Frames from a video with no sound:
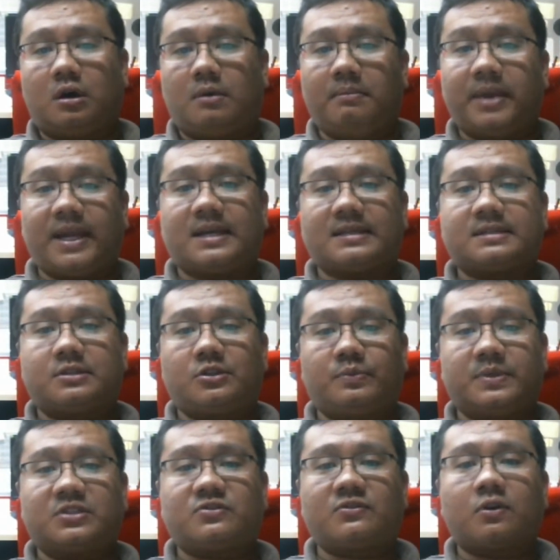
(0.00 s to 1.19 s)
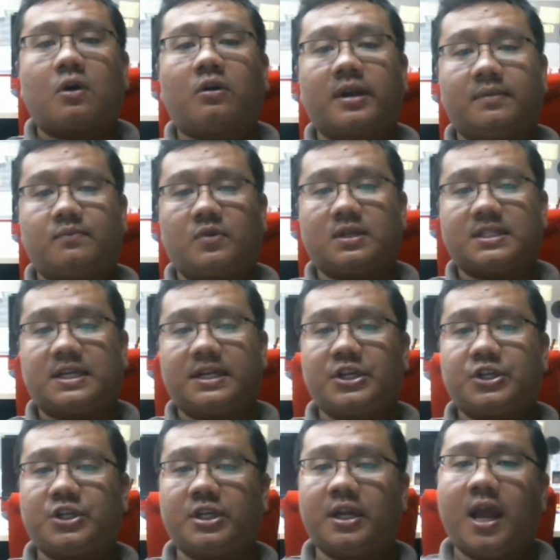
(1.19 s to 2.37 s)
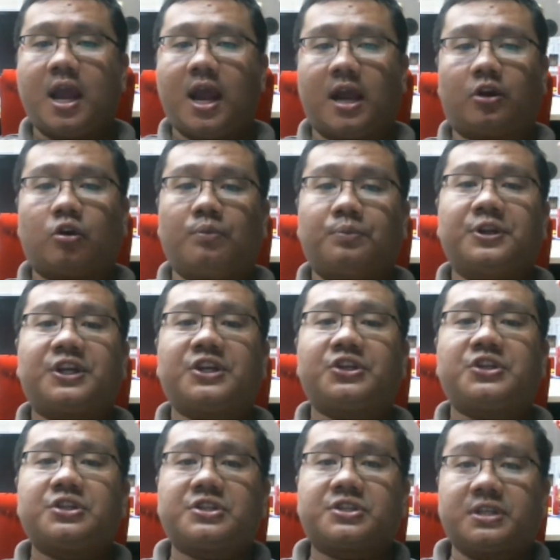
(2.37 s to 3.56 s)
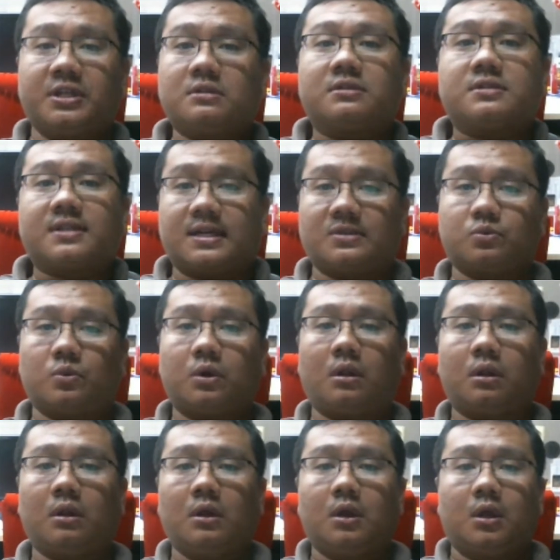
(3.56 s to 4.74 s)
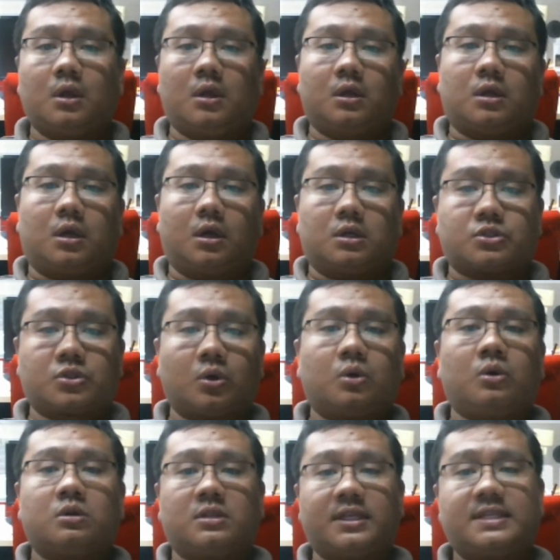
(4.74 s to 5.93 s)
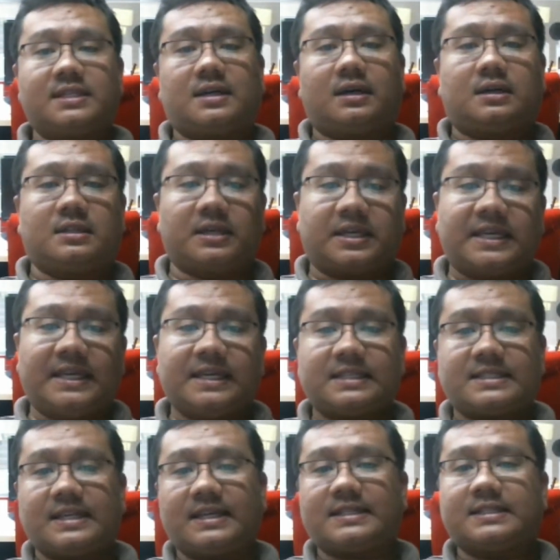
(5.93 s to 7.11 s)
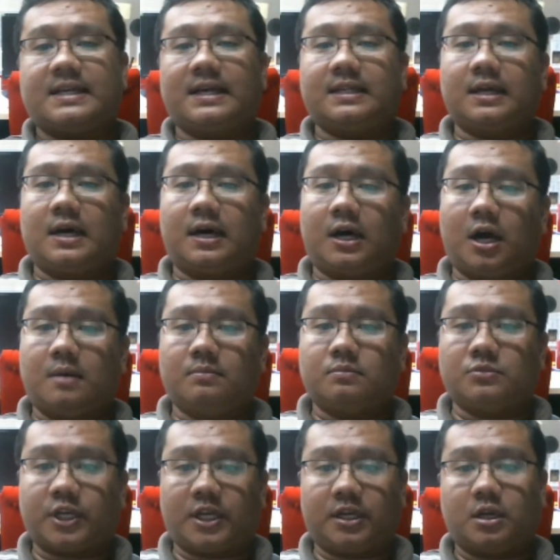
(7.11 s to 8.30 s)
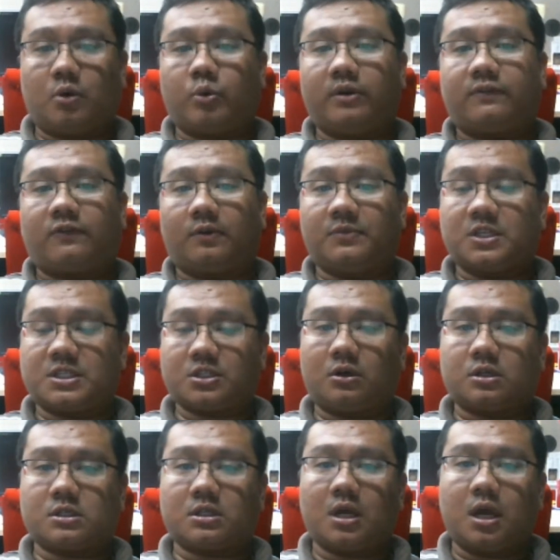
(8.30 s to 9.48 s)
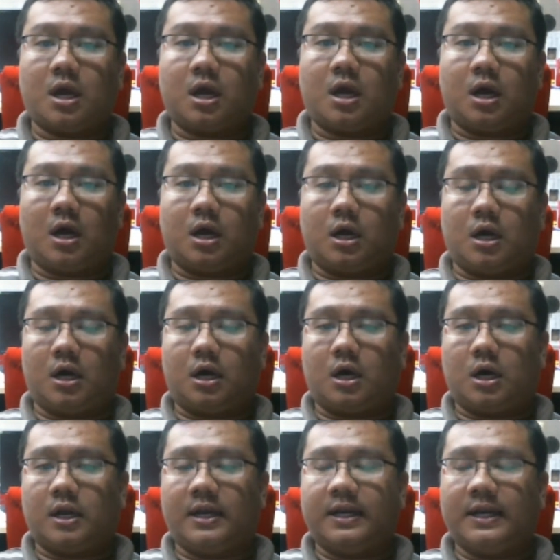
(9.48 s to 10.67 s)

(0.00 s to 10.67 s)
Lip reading: make us to be strong in presentation and communication skills as well. So these are the key things that I'm taking away from this course. Uh,